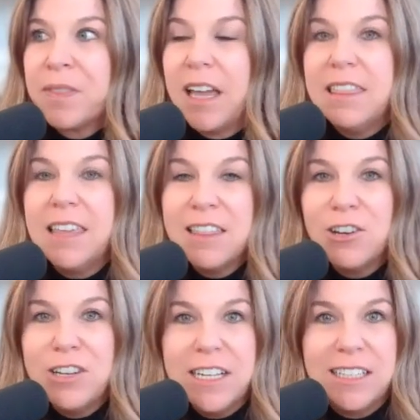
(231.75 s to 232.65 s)
I think
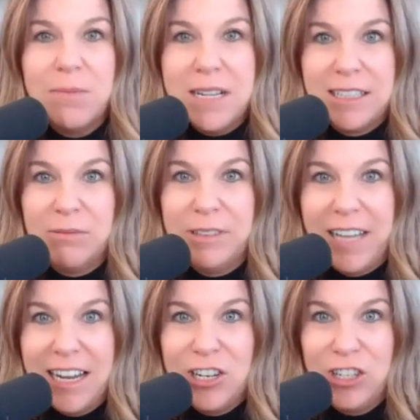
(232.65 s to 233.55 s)
there needs to be some
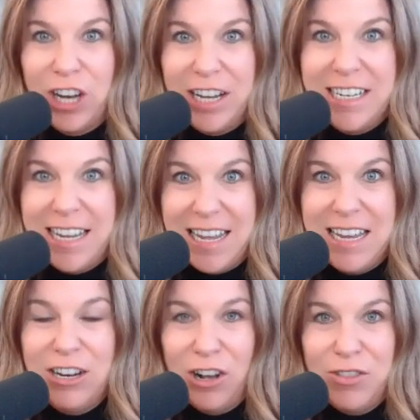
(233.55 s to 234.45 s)
light shined
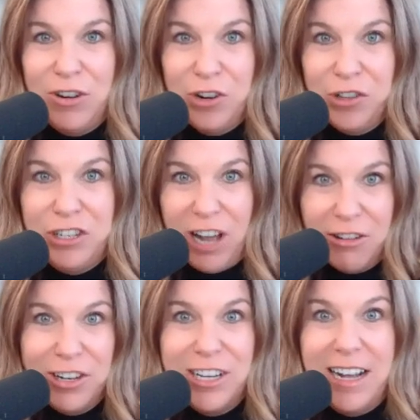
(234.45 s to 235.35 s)
in on the early
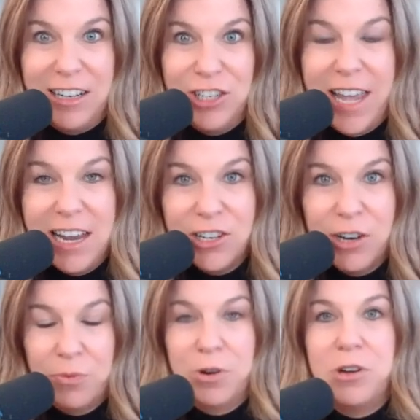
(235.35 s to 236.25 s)
childhood
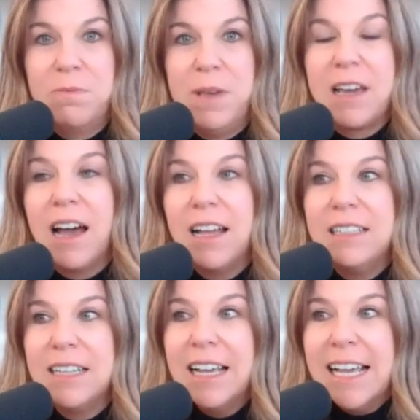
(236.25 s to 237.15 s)
education world because